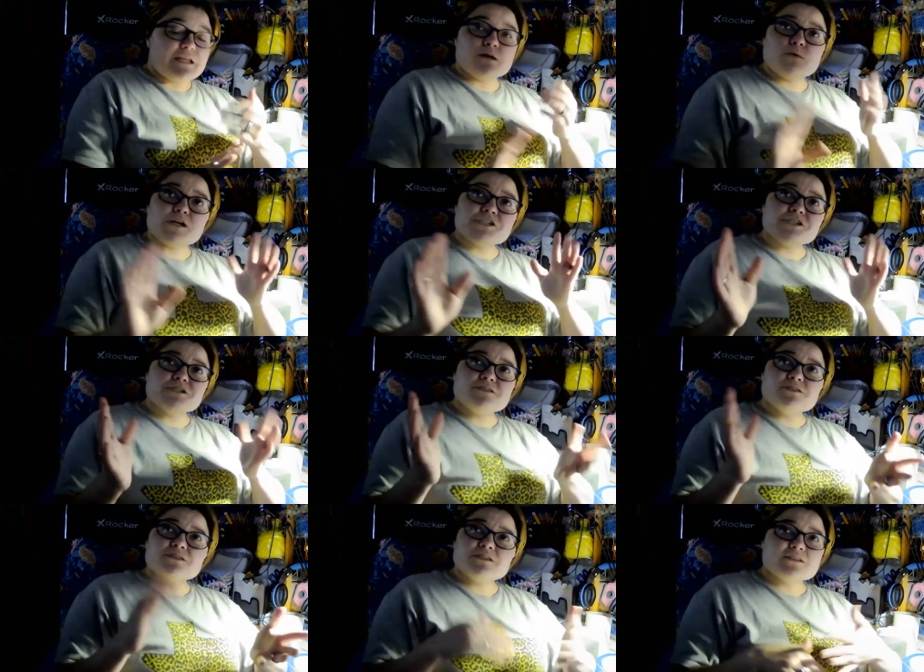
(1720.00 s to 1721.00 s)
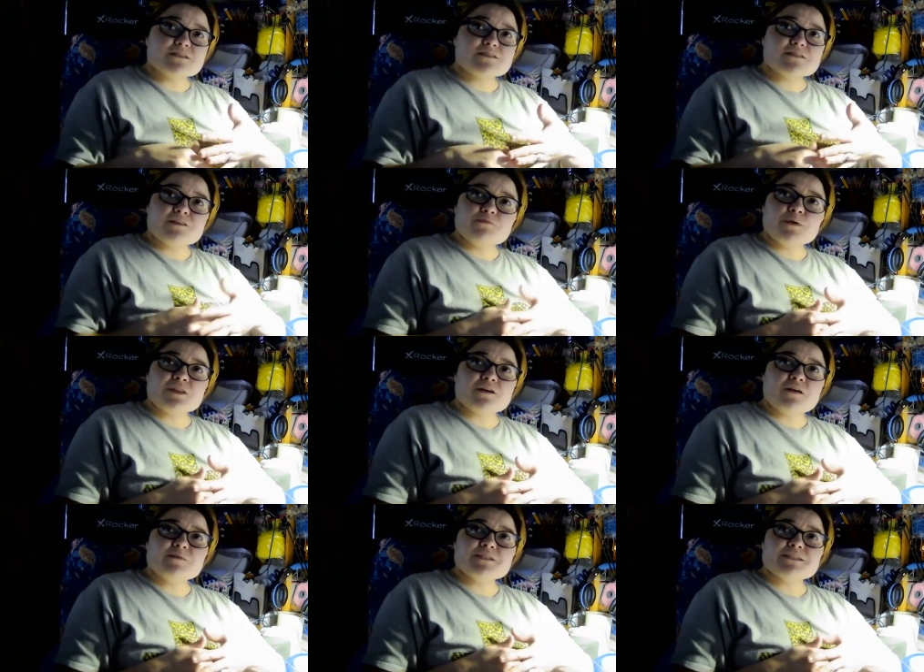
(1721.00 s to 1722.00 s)
any questions, just leave them in the
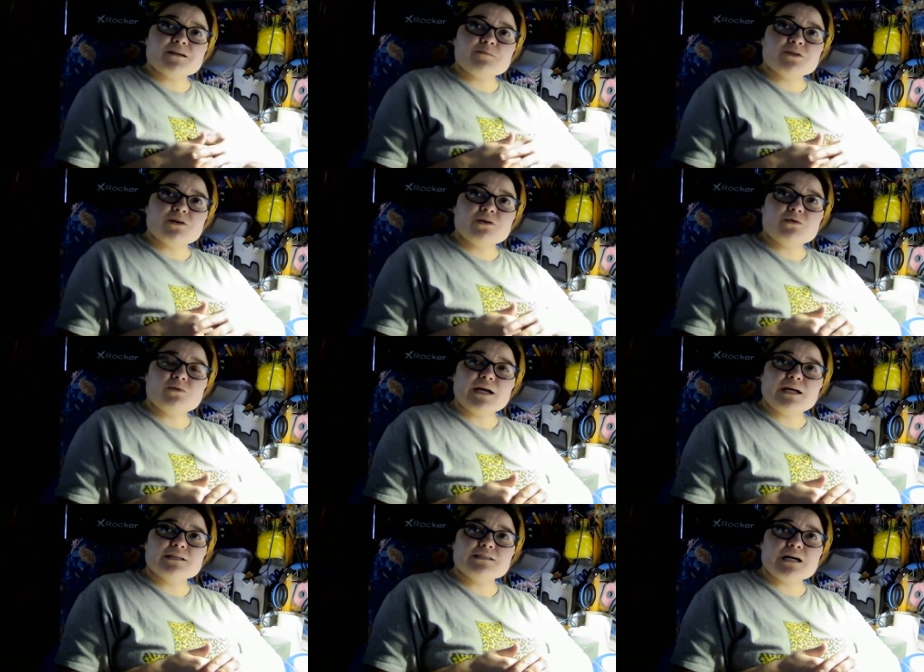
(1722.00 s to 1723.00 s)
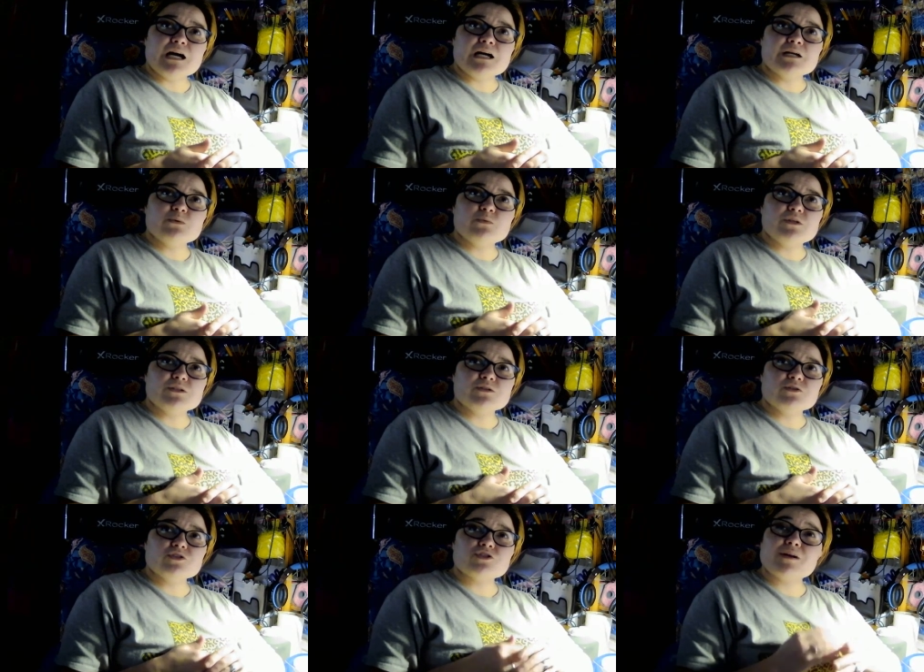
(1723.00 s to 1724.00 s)
comments down below and I
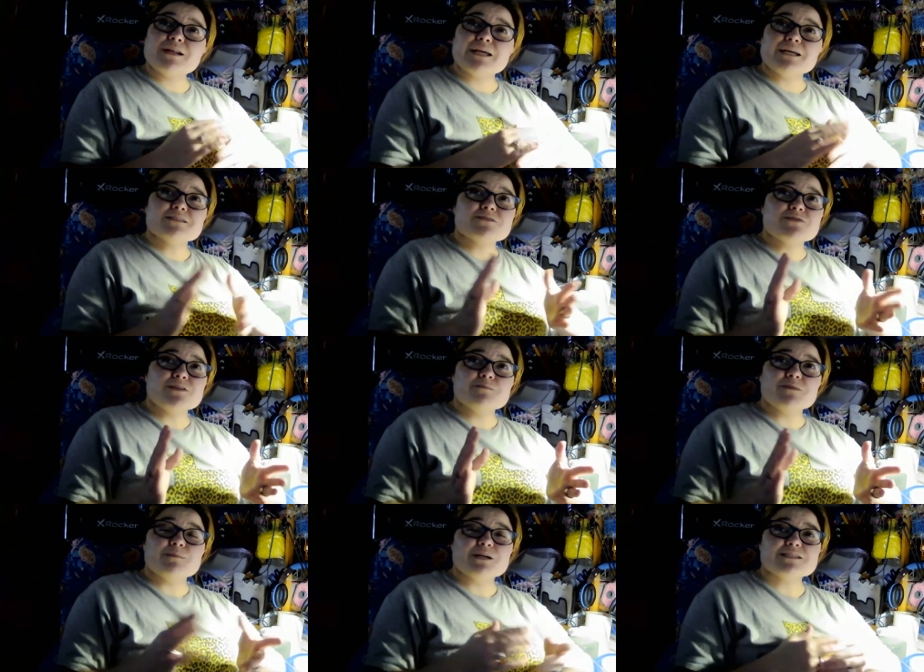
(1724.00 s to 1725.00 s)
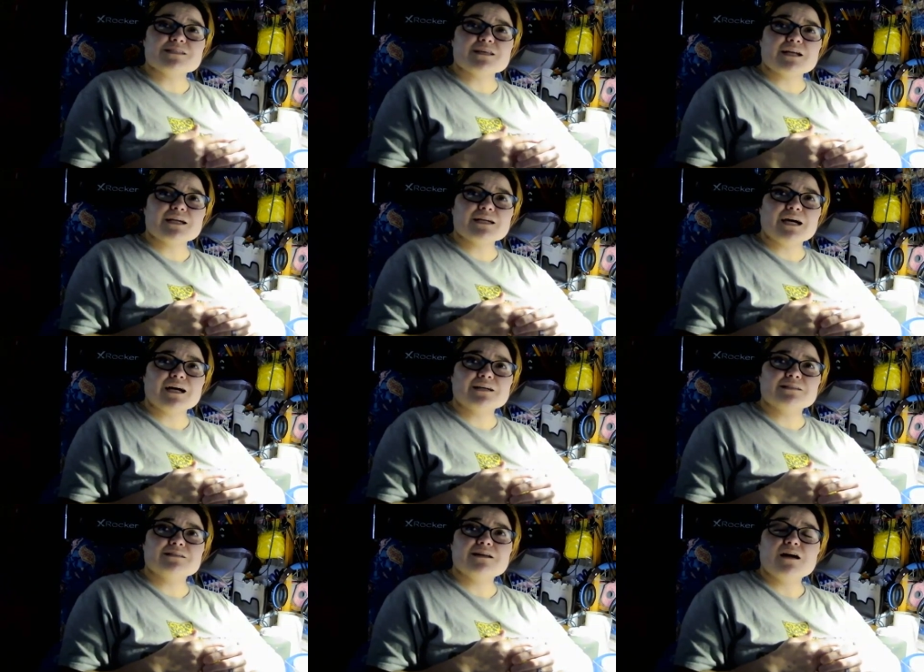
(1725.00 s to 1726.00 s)
will try to answer them the best that I
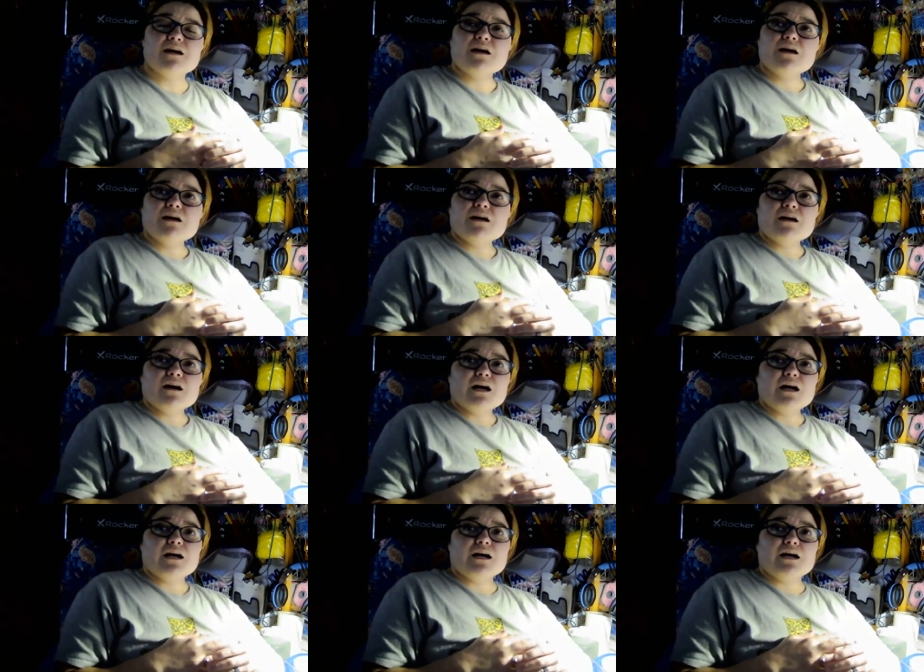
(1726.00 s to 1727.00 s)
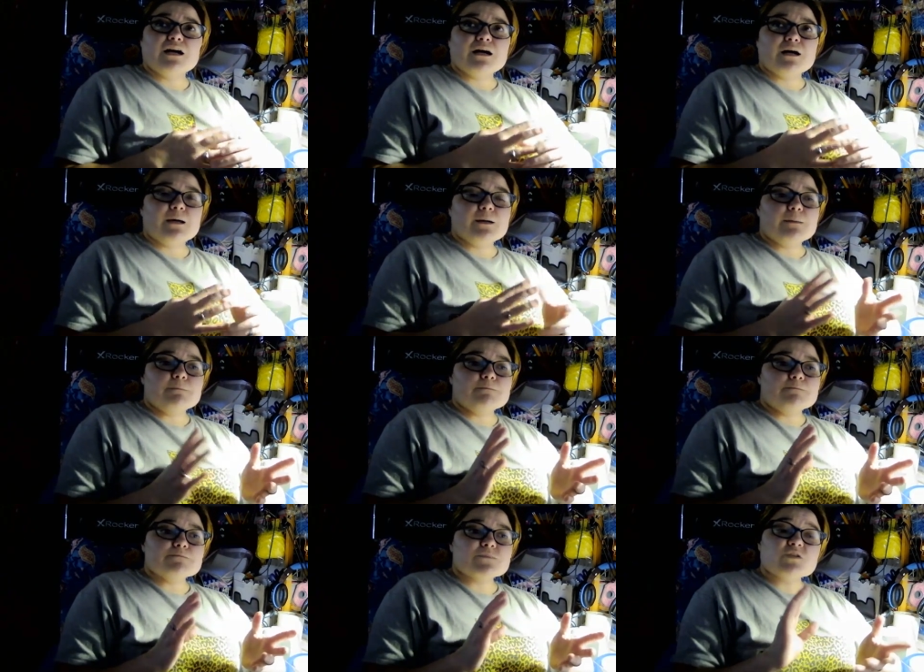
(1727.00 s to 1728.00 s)
can.
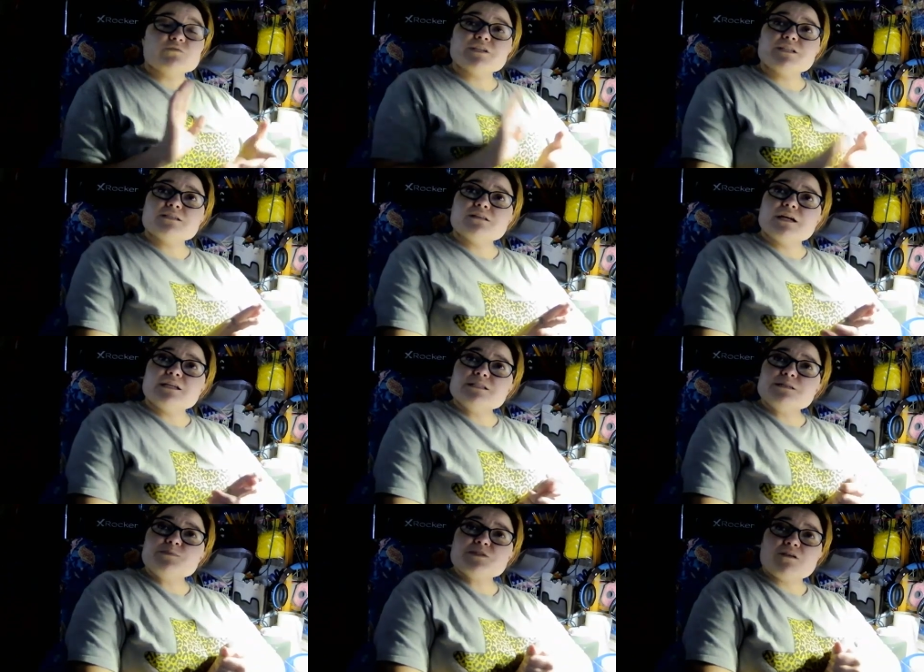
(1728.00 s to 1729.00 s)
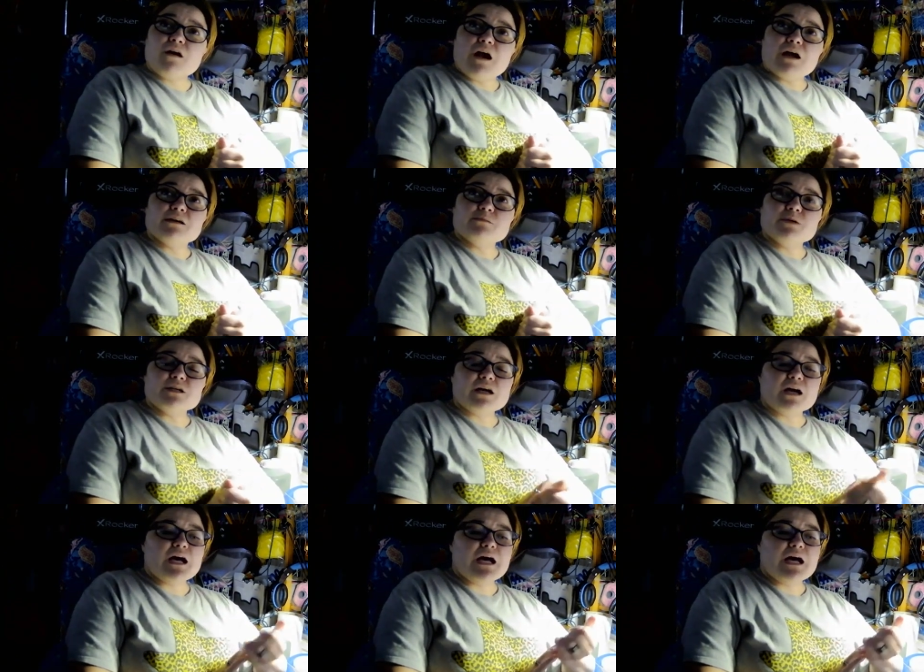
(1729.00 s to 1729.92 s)
Don't forget to like and subscribe